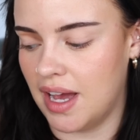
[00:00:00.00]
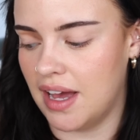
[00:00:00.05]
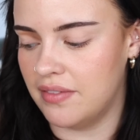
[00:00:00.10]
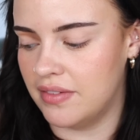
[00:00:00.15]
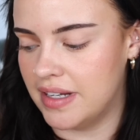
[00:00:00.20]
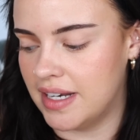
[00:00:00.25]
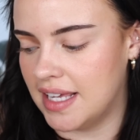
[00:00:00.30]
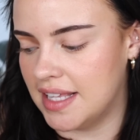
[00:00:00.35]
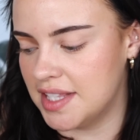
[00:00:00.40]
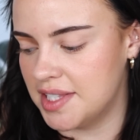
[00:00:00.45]

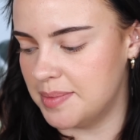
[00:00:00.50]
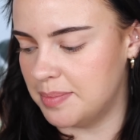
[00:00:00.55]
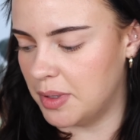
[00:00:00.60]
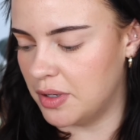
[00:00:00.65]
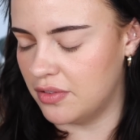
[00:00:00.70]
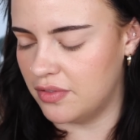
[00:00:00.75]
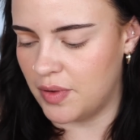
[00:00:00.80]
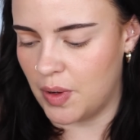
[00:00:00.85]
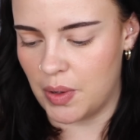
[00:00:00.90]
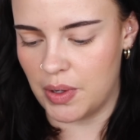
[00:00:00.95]
have an
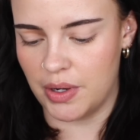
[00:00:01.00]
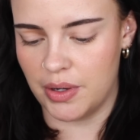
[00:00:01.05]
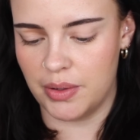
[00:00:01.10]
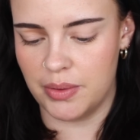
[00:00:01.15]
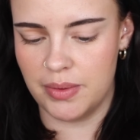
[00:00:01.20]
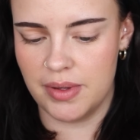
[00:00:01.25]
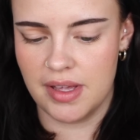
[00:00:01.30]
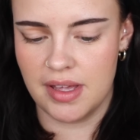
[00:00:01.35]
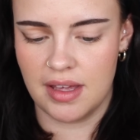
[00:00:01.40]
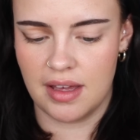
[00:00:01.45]
inspo
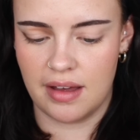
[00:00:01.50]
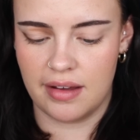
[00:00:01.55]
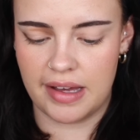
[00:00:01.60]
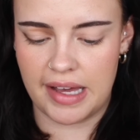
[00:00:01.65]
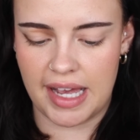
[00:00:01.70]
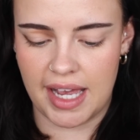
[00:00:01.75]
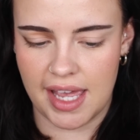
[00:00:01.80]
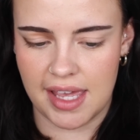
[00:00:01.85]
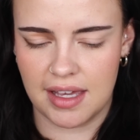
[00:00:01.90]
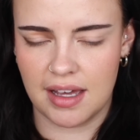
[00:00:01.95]
photo.
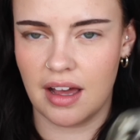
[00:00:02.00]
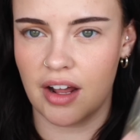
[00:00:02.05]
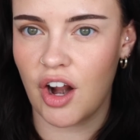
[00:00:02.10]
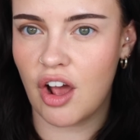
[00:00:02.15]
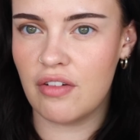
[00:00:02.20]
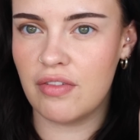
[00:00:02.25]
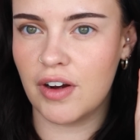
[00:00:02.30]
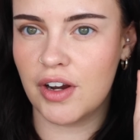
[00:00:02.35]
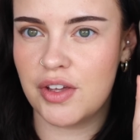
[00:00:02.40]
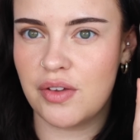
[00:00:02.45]
I cut
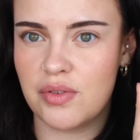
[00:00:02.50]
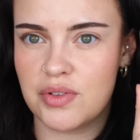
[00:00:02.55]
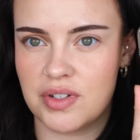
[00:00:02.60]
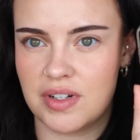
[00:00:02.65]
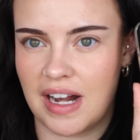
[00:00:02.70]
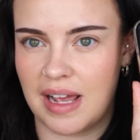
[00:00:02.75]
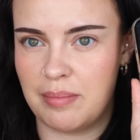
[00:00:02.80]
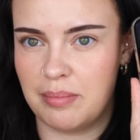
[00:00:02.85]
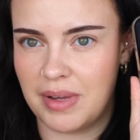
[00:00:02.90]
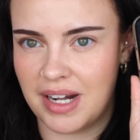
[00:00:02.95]
off her
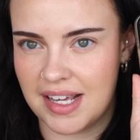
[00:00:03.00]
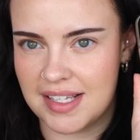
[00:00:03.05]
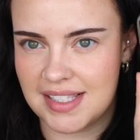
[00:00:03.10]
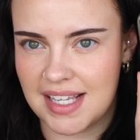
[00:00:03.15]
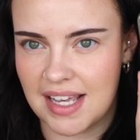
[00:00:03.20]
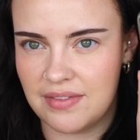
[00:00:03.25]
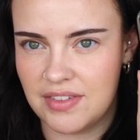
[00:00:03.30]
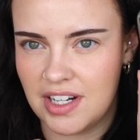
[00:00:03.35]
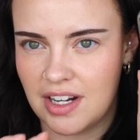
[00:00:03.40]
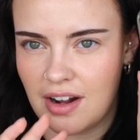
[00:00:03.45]
username, but I
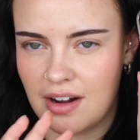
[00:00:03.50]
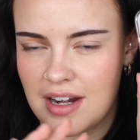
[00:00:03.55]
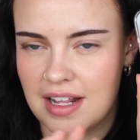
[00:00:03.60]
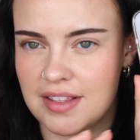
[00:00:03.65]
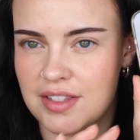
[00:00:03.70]
saved it on